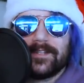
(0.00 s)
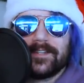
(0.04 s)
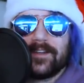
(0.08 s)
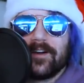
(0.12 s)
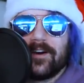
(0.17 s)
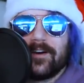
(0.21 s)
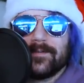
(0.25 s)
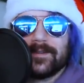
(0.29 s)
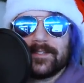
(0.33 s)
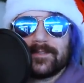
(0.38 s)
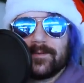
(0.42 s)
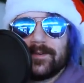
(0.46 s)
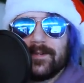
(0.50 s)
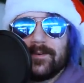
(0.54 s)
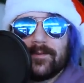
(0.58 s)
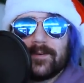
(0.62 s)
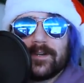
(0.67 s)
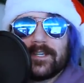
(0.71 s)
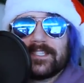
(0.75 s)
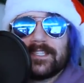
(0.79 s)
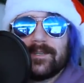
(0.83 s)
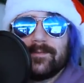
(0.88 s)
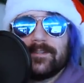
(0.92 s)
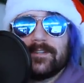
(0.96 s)
in the comments what you
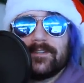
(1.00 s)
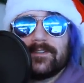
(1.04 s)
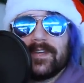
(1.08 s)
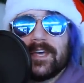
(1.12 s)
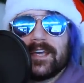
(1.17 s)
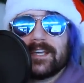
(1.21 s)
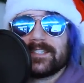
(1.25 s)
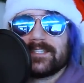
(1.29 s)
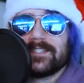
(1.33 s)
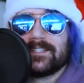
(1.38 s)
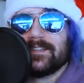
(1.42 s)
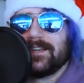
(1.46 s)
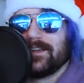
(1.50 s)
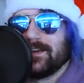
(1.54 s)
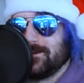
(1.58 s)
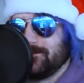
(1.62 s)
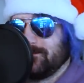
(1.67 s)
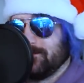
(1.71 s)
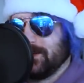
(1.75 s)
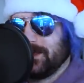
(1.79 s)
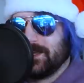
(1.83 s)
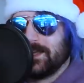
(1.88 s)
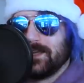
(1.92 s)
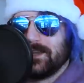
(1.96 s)
want to see me do next. Uh,
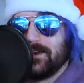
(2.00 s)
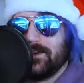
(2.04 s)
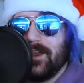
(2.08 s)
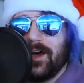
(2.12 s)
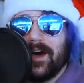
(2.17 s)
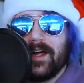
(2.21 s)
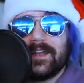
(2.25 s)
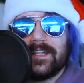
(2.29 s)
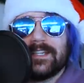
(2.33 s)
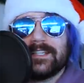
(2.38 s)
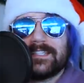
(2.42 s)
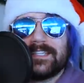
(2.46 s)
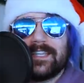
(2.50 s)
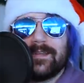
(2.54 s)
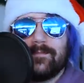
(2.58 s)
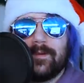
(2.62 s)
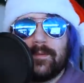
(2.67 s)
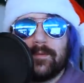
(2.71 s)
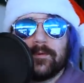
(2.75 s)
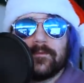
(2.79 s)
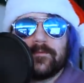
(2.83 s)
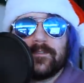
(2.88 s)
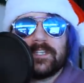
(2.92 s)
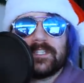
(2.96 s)
not insane
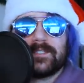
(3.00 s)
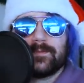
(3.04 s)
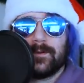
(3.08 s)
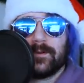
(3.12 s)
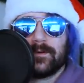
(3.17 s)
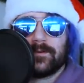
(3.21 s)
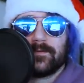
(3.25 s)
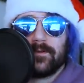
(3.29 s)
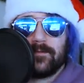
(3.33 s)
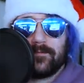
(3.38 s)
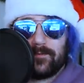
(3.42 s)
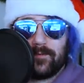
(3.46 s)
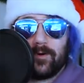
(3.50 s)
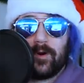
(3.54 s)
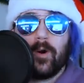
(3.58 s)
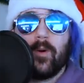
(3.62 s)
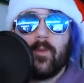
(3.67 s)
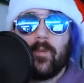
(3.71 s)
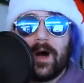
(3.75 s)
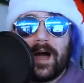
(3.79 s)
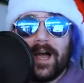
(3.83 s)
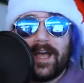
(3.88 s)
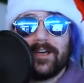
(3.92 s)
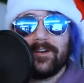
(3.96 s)
people Facebook for a
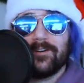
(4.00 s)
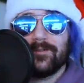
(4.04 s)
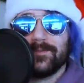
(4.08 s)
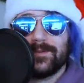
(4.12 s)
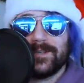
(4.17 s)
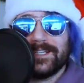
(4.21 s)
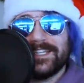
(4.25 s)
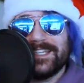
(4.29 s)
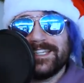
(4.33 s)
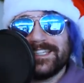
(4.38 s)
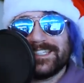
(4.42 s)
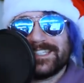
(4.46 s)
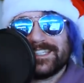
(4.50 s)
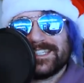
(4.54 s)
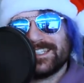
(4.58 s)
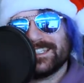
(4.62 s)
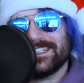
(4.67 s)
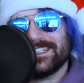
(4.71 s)
while, please.